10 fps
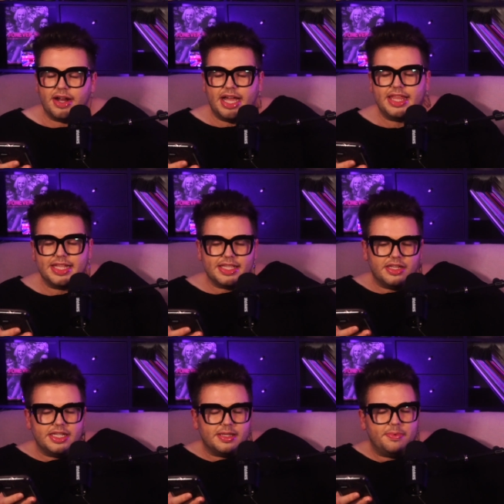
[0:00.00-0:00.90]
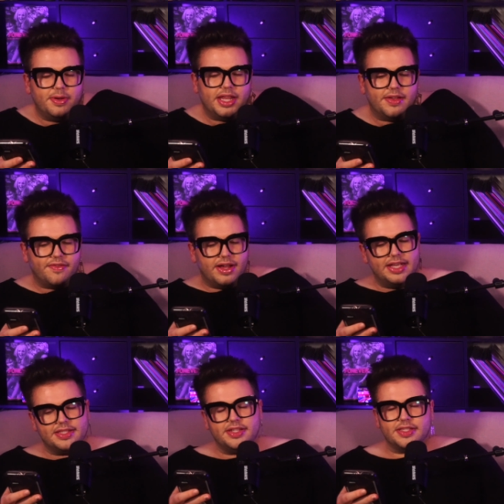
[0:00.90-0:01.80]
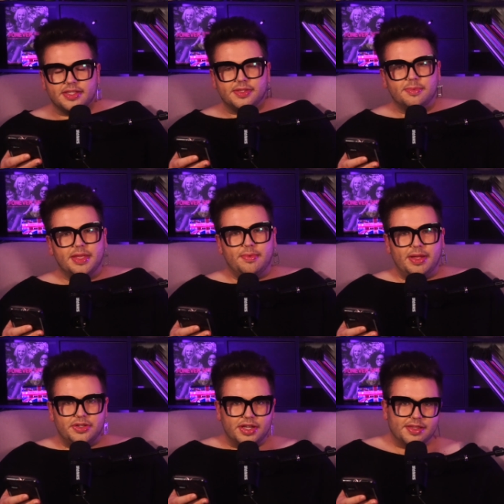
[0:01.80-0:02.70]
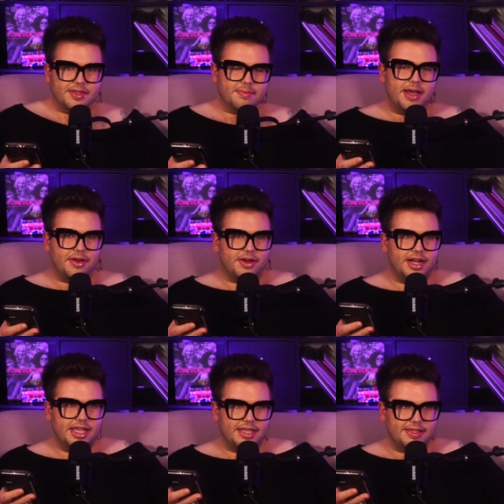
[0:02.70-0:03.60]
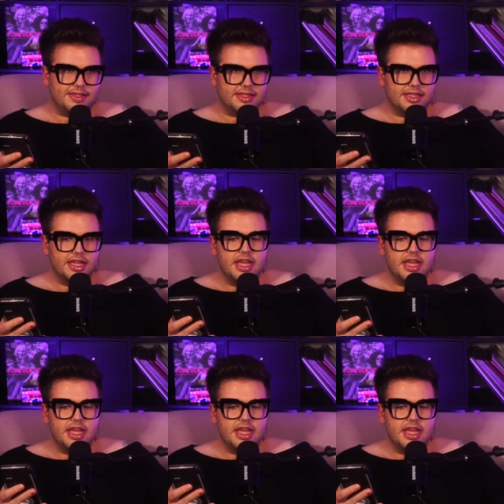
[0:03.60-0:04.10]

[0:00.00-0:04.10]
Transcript: I think it's a little disappointing for us to just assume that one translucent powder is